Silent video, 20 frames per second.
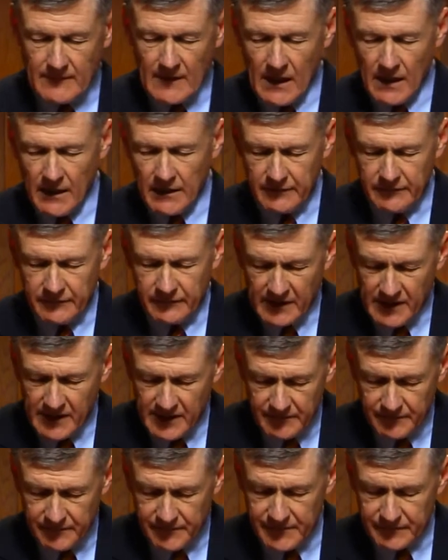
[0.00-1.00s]

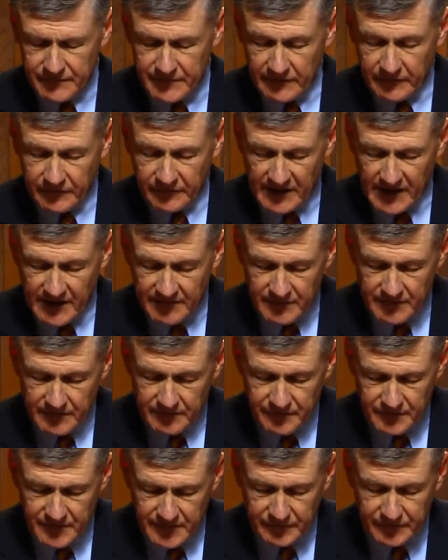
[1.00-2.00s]
Isaiah 57
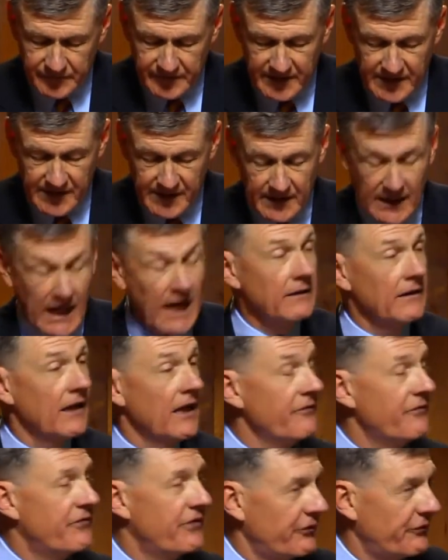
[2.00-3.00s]
15. I
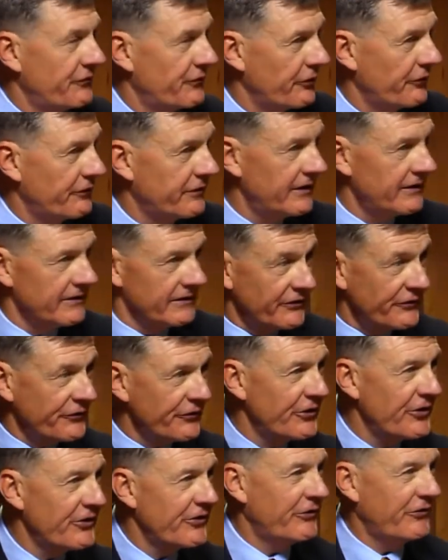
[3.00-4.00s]
love this verse. L-
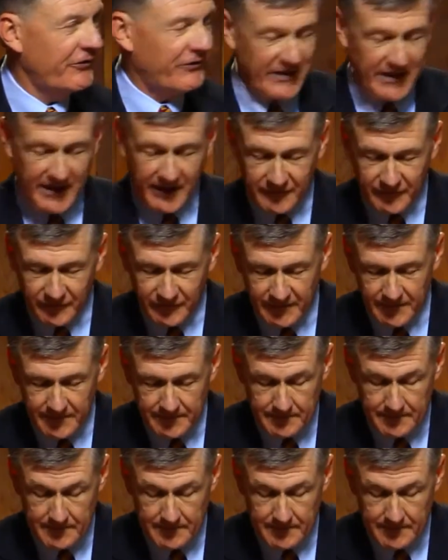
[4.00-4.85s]
listen to this text.